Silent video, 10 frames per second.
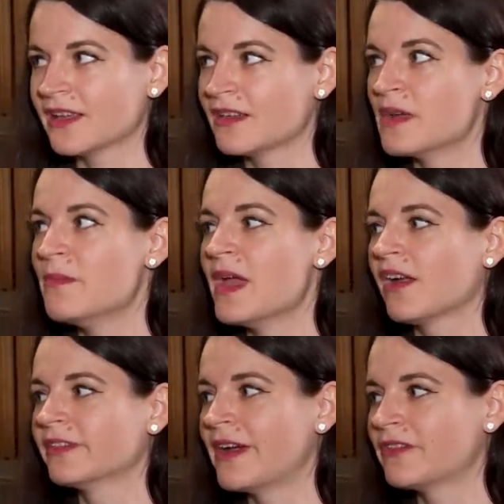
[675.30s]
commit
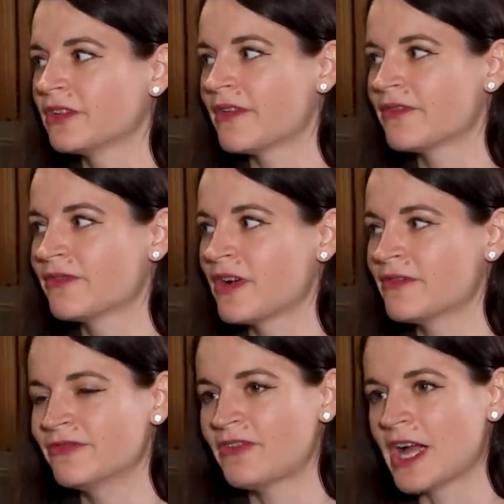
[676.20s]
a level
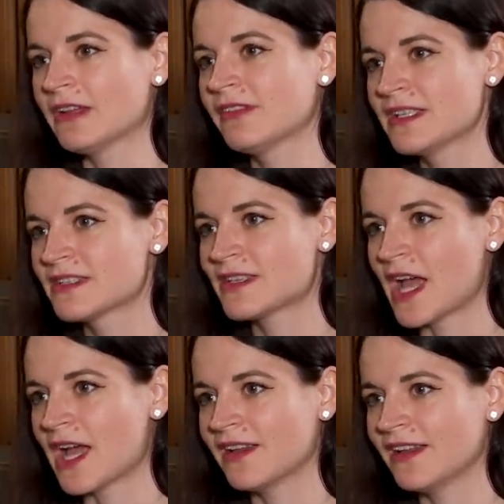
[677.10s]
of violence
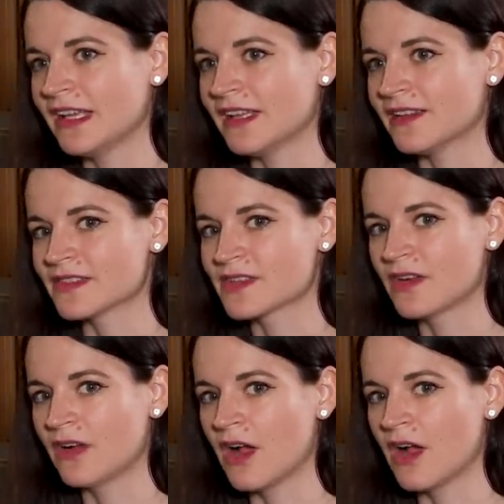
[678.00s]
that is